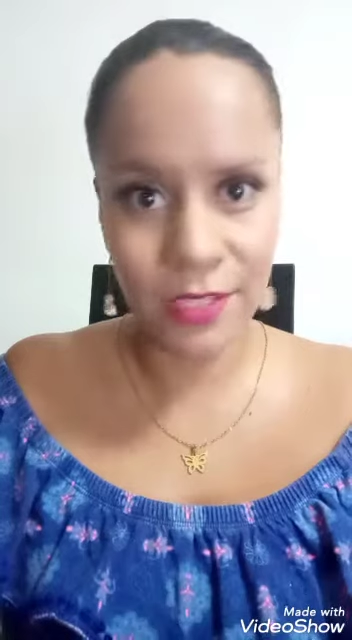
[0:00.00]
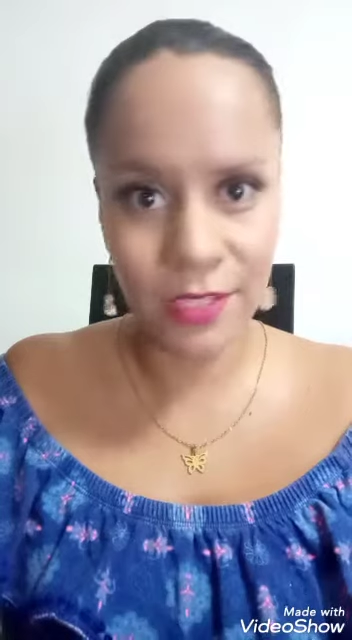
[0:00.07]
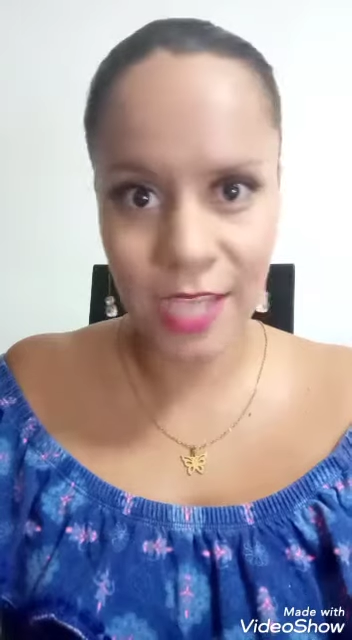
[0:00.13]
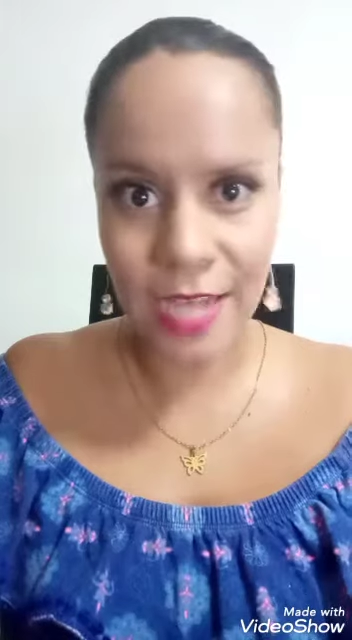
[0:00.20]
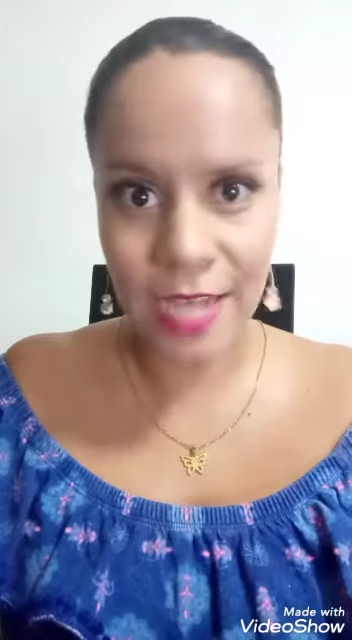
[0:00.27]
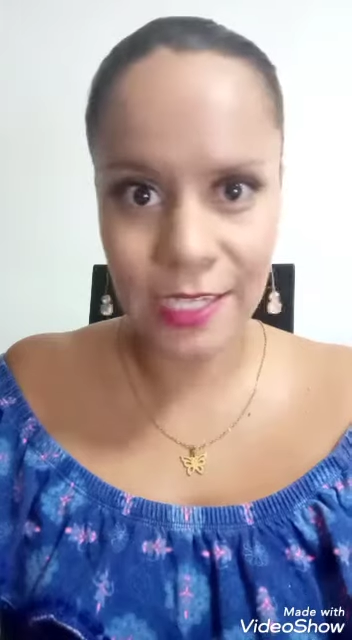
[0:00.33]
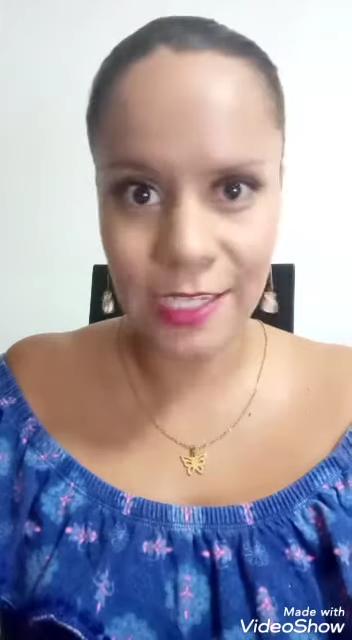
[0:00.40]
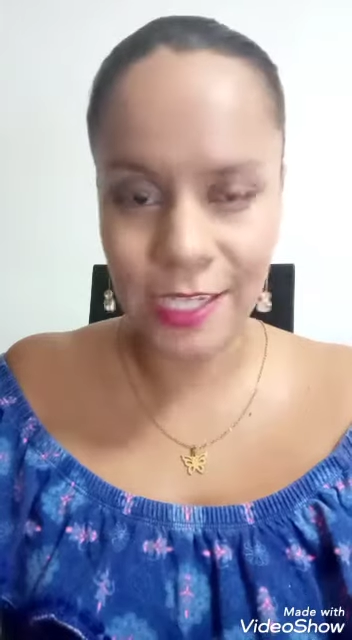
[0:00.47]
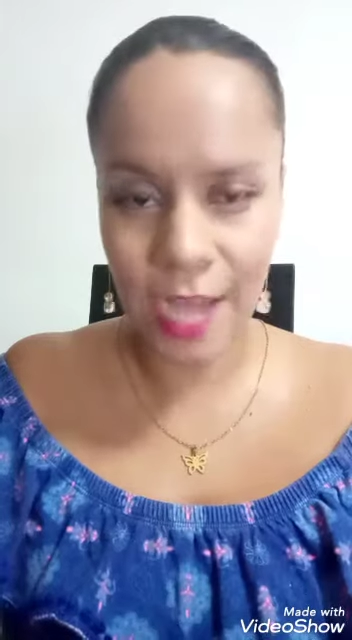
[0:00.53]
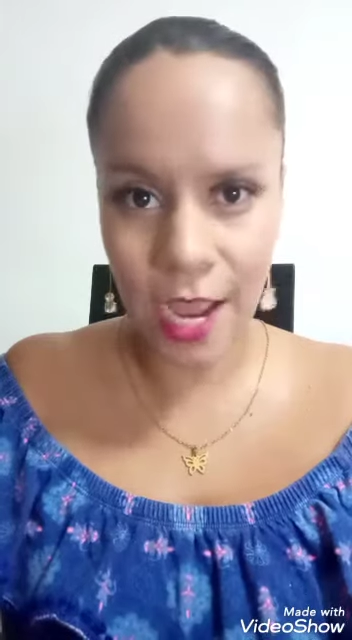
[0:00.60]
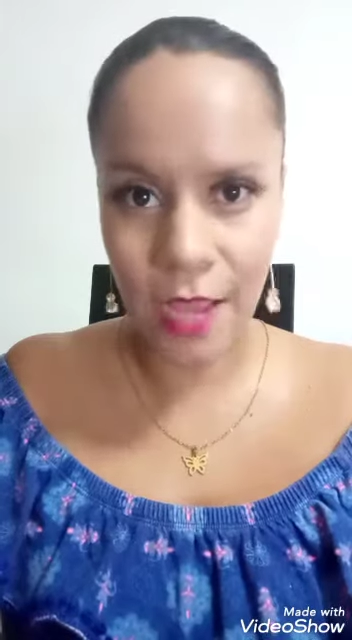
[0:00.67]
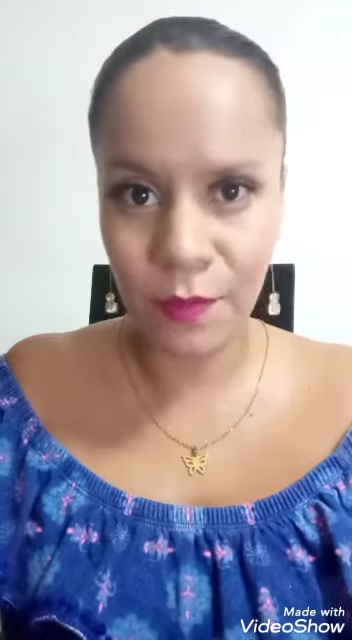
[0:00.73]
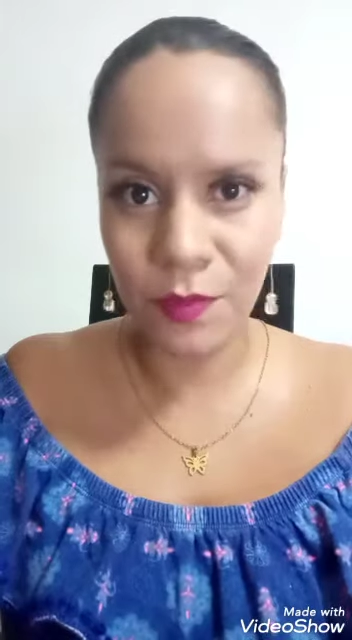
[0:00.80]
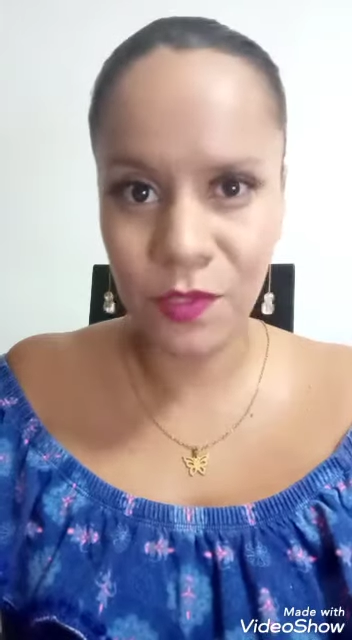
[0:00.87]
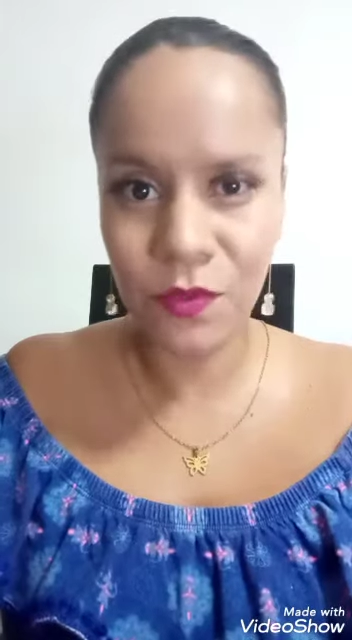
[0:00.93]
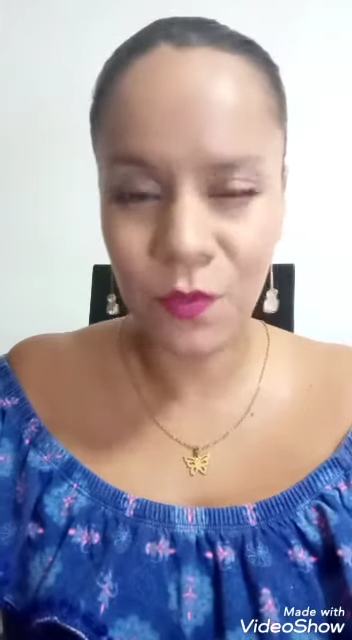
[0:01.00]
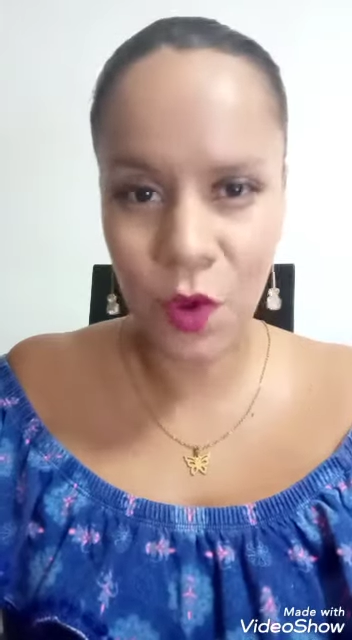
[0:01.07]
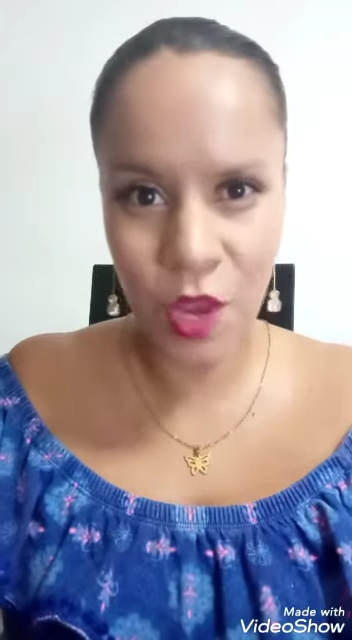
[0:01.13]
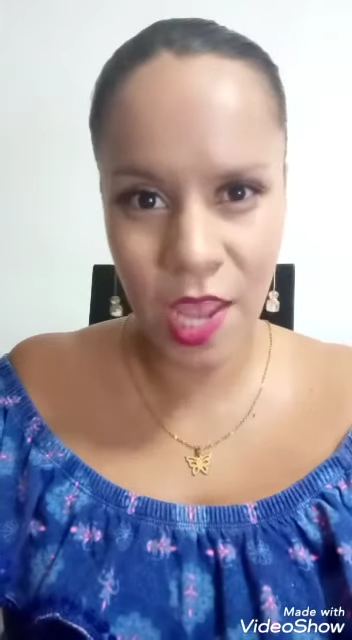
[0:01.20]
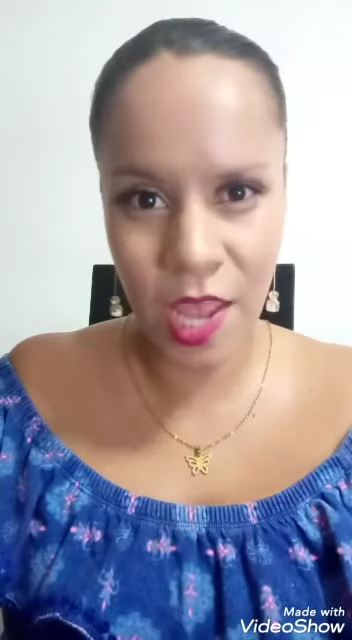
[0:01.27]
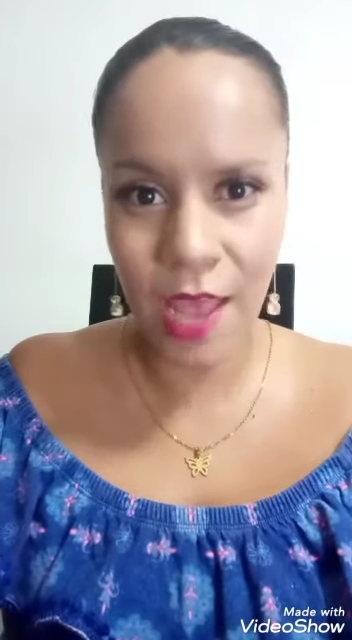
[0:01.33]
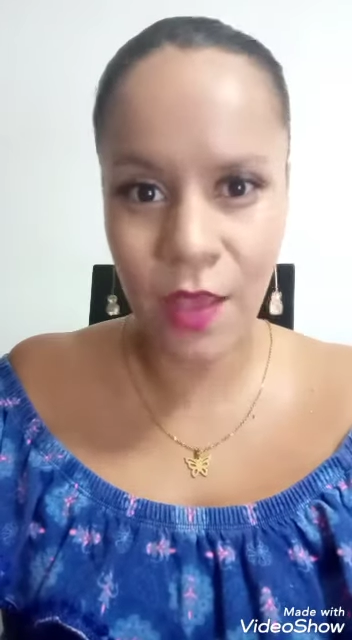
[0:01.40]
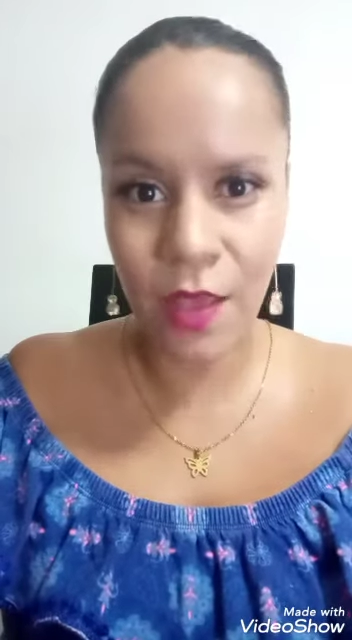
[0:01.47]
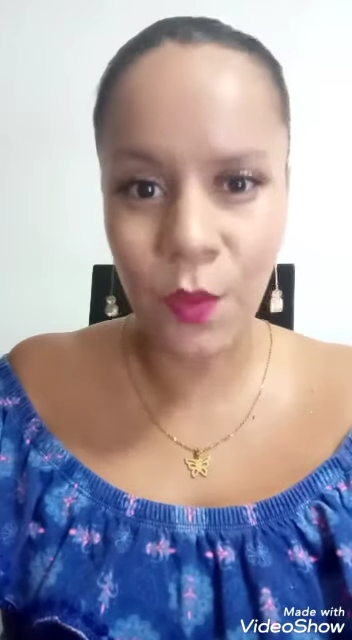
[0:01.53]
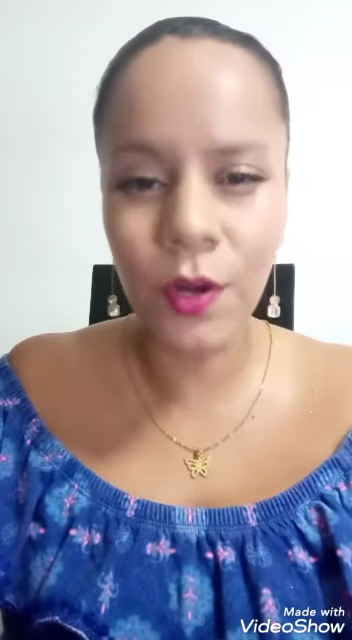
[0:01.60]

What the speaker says: text types. Okay,